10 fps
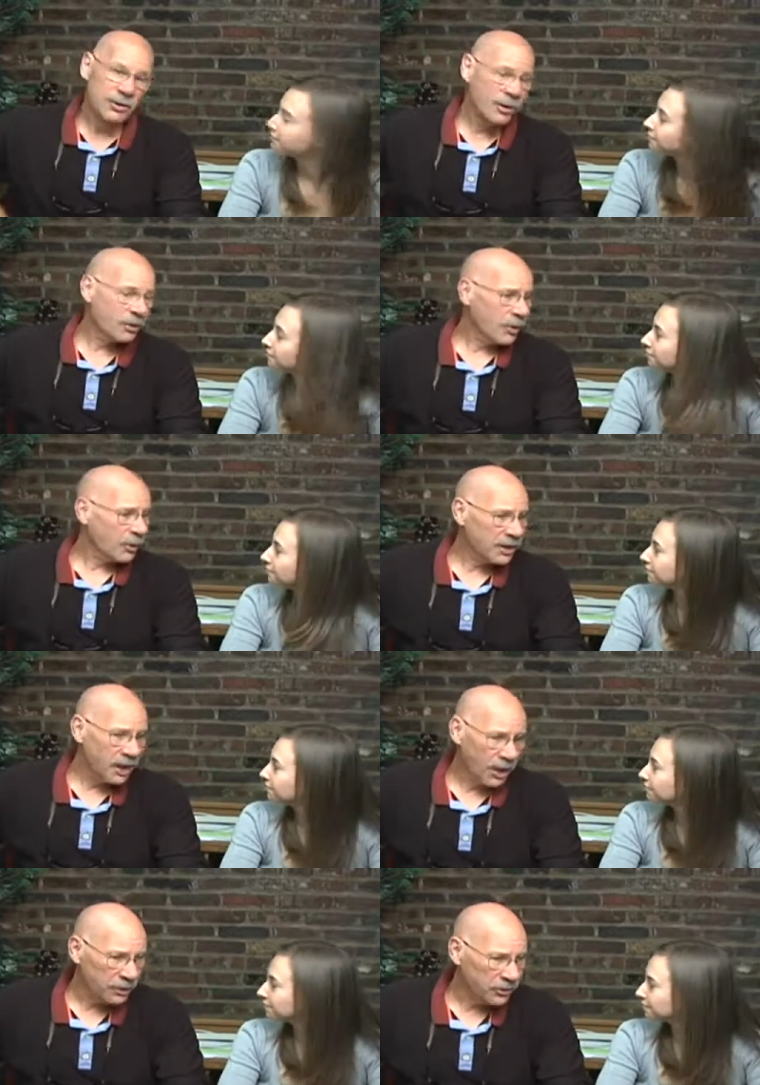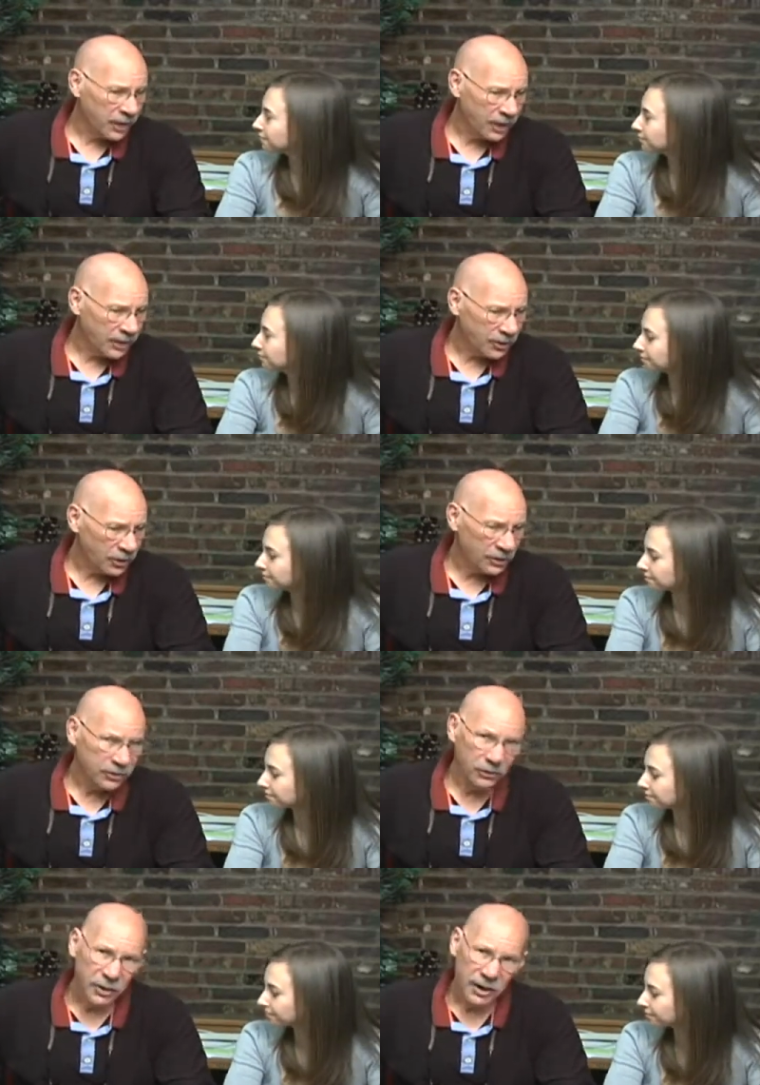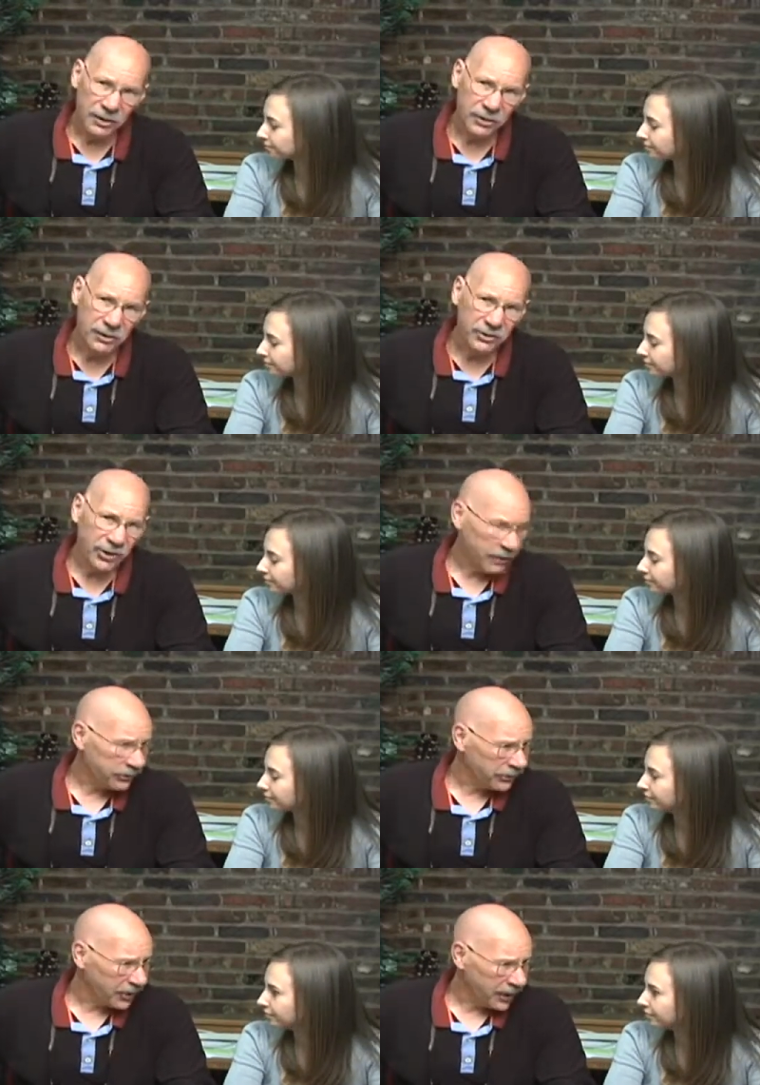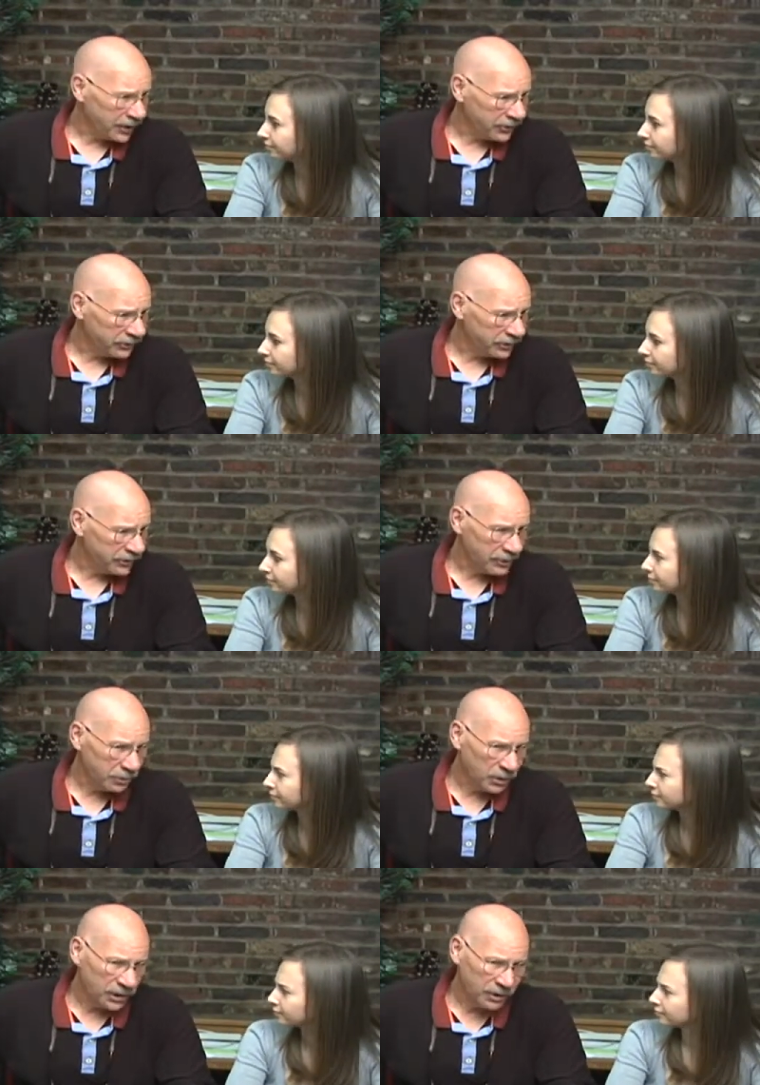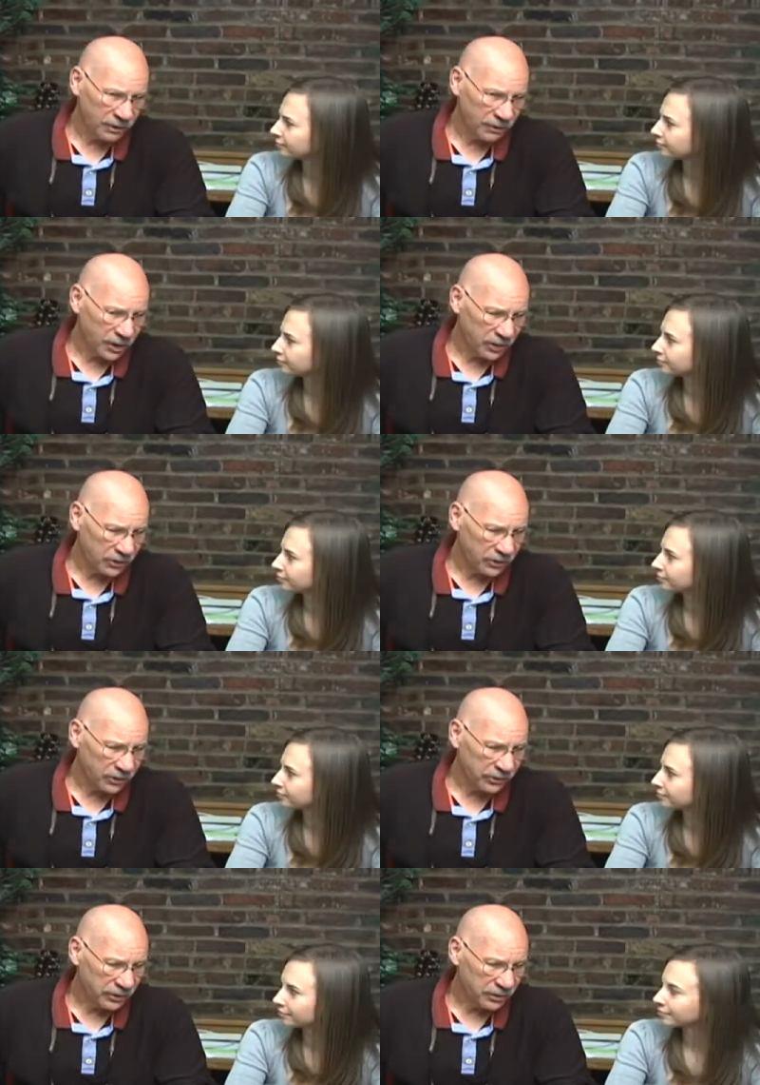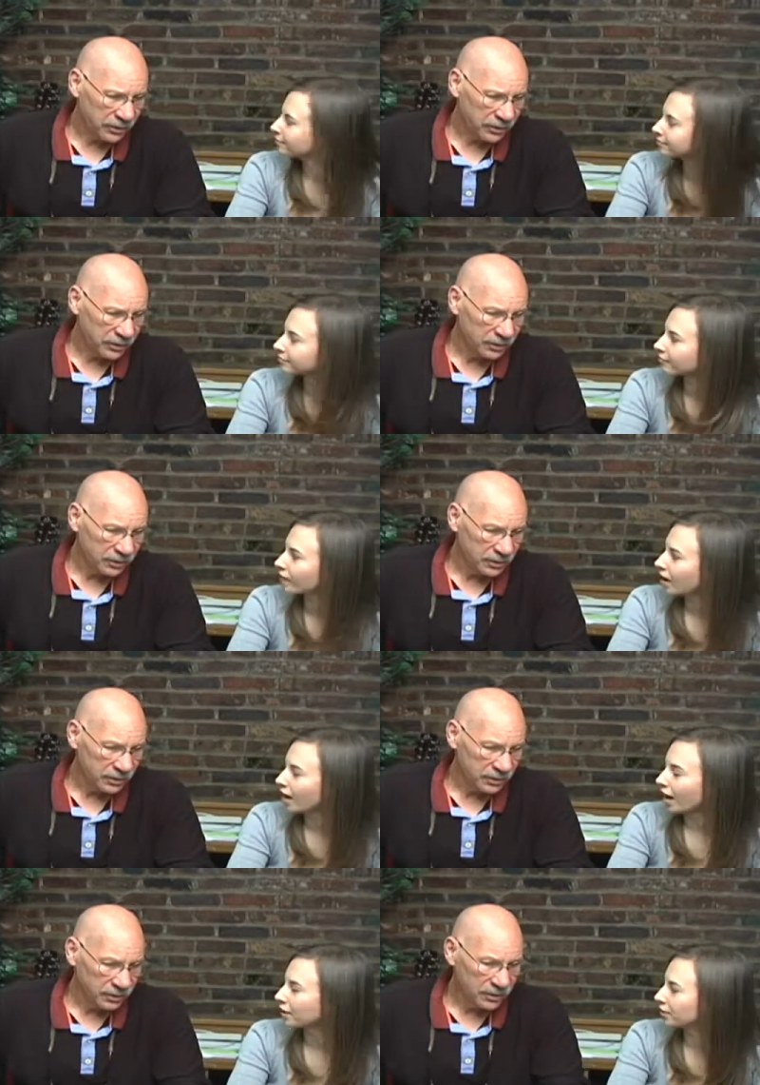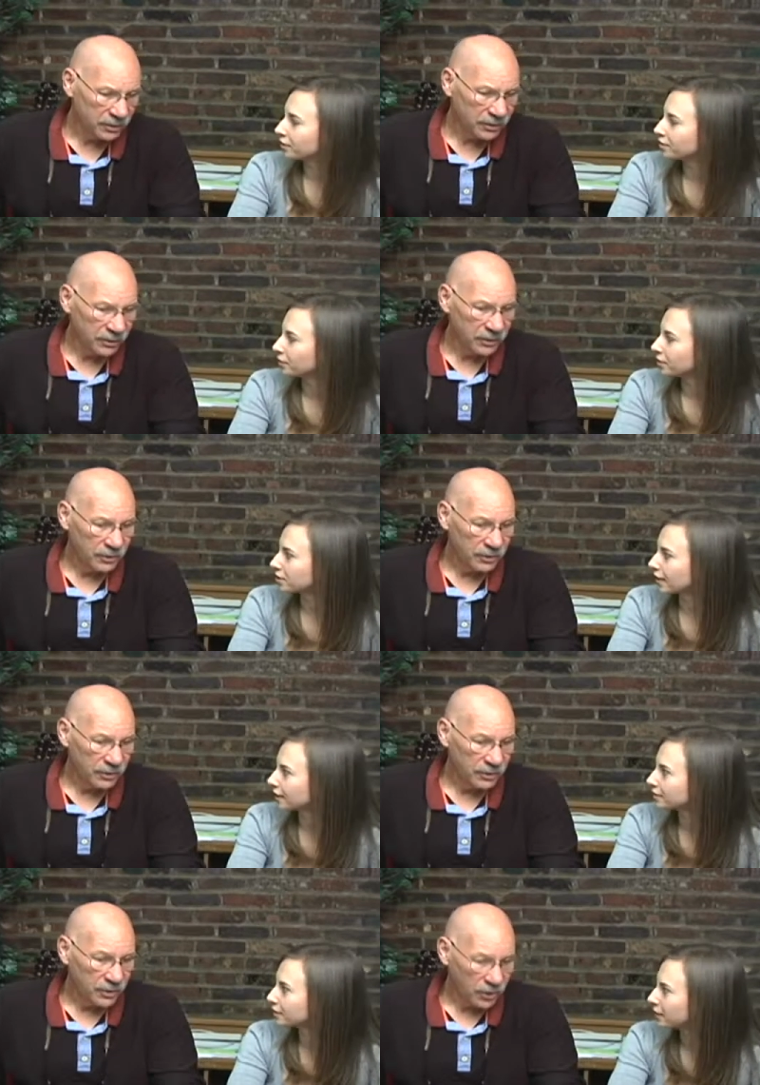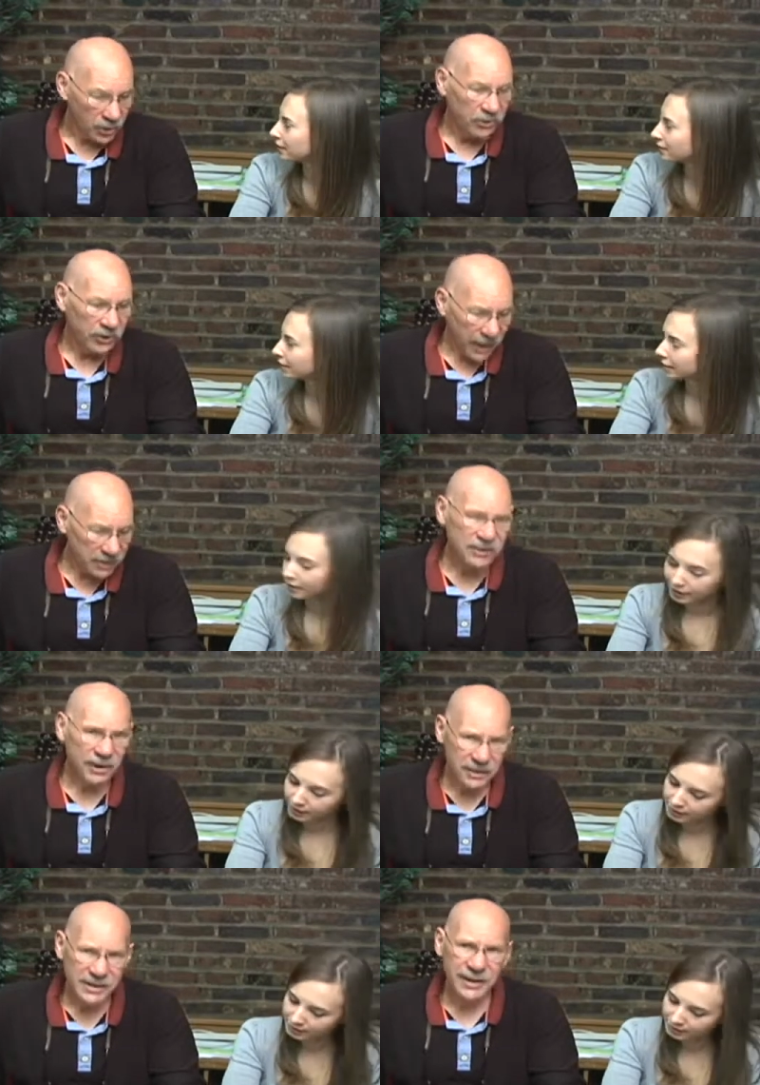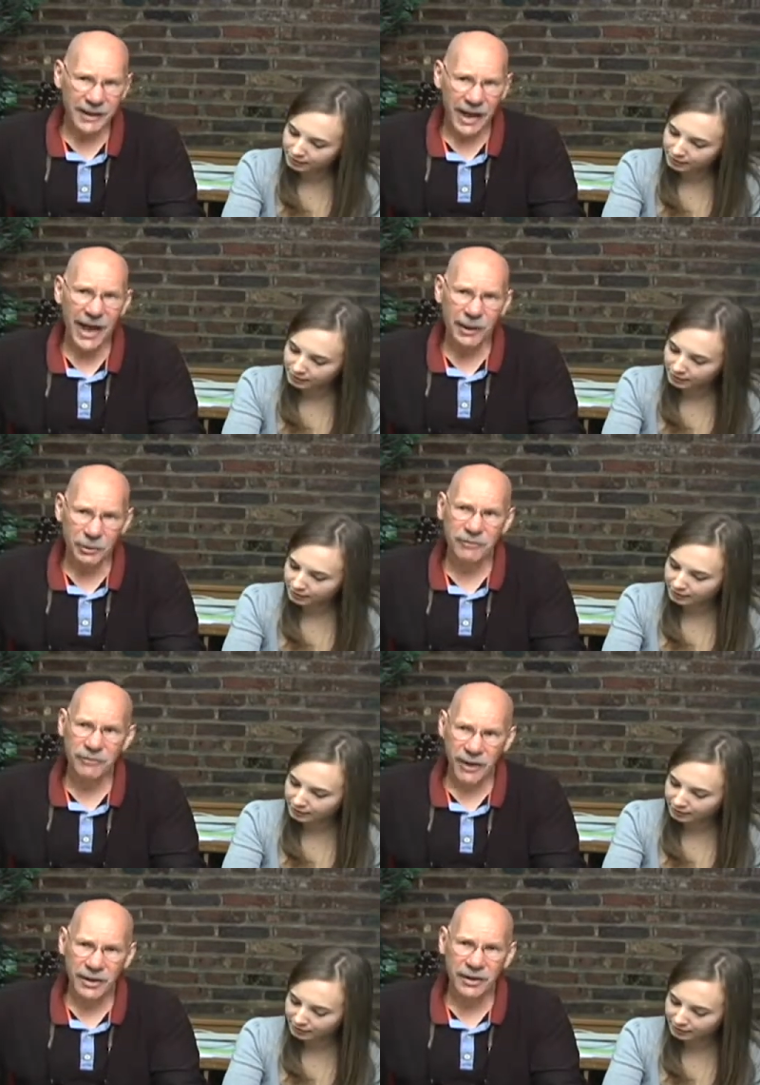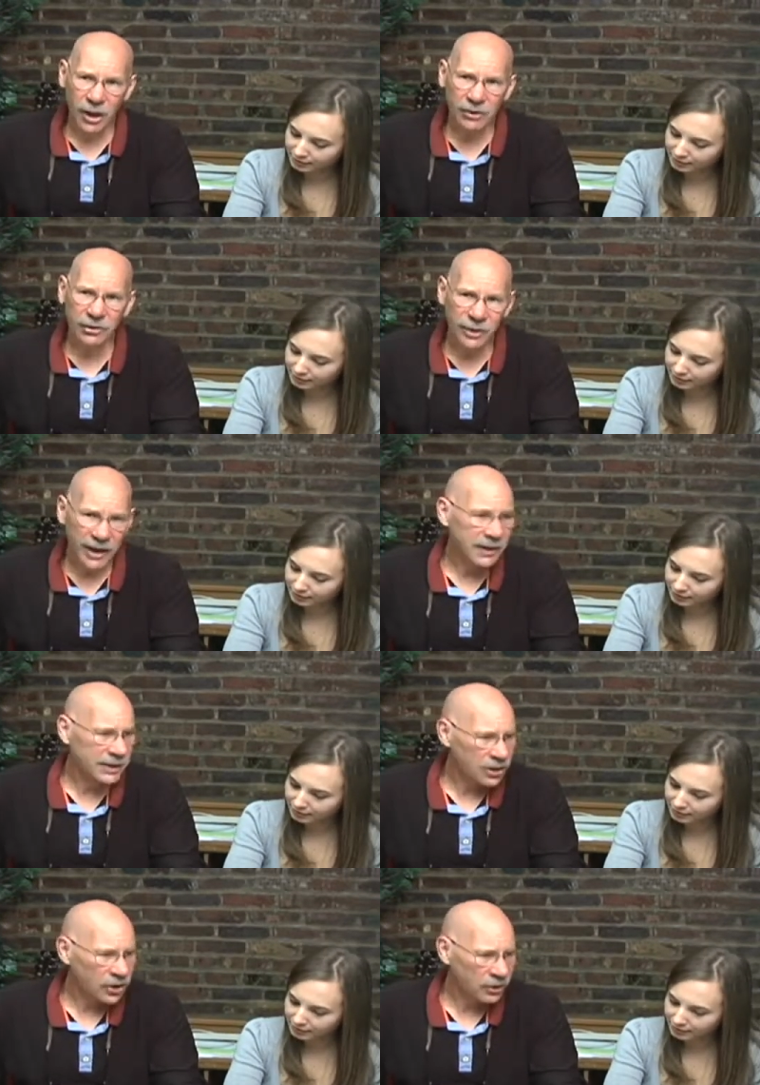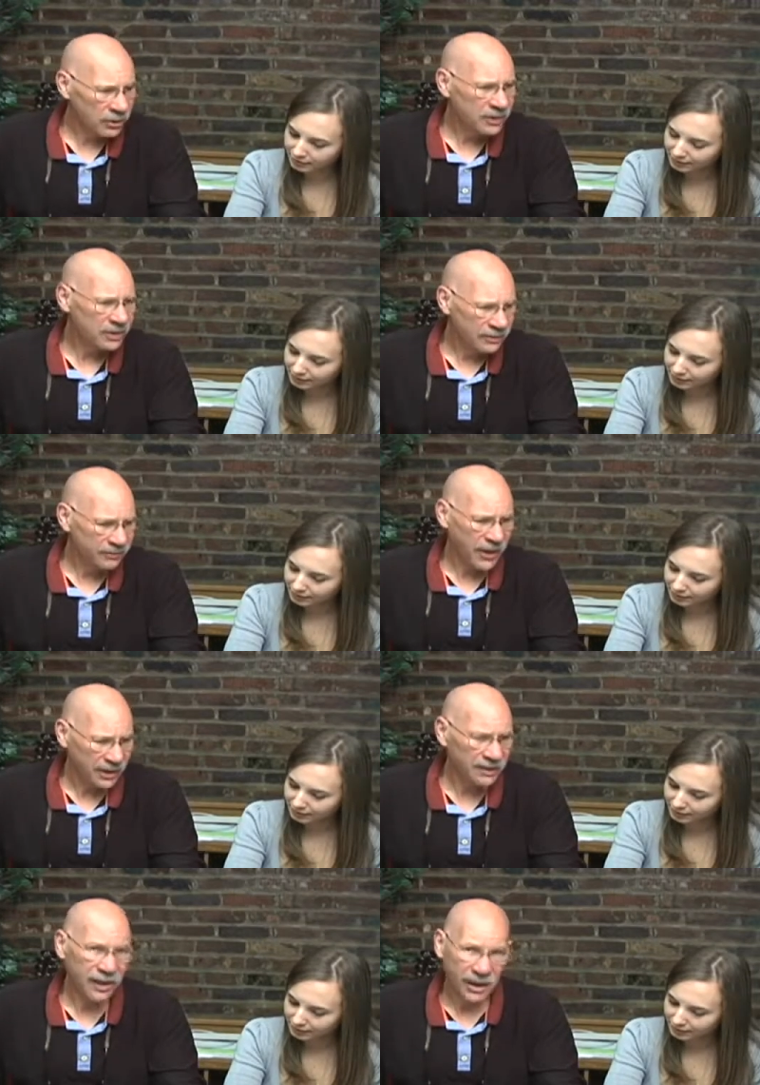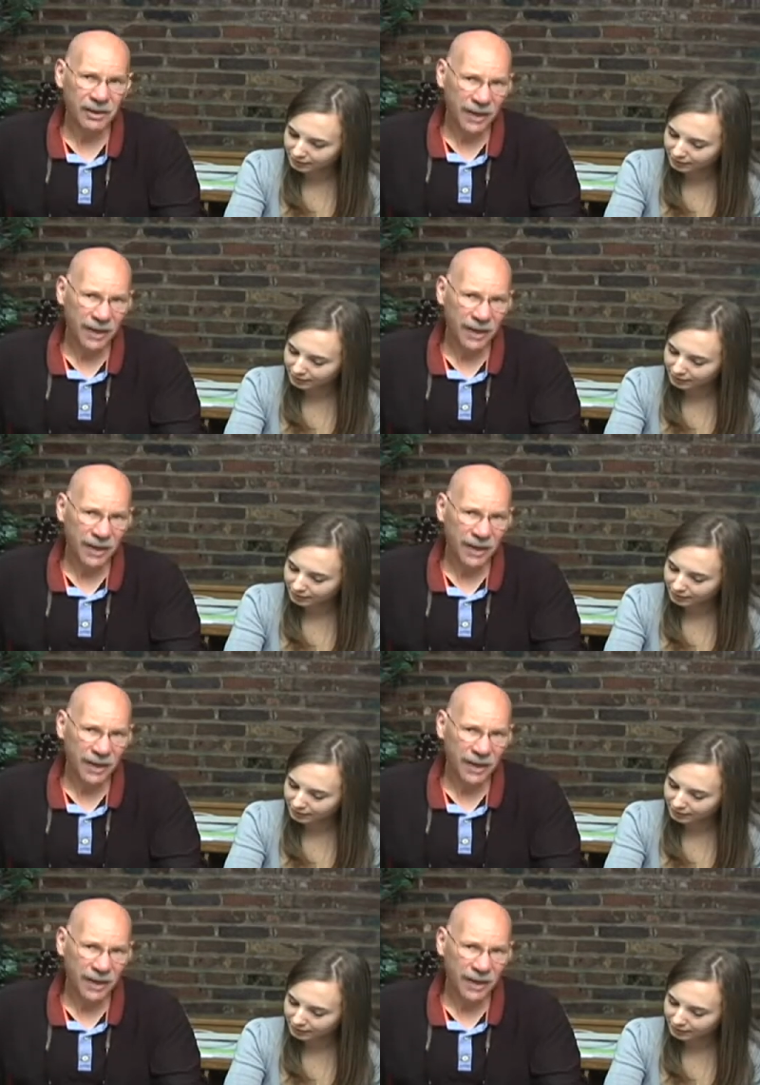Speaker 1: You don't know any alternating current, direct current, Tesla, Edison, the beginning of electricity?
Speaker 2: I don't understand what you're saying to me.
Speaker 1: Tesla is the guy who invented alternating current, invented like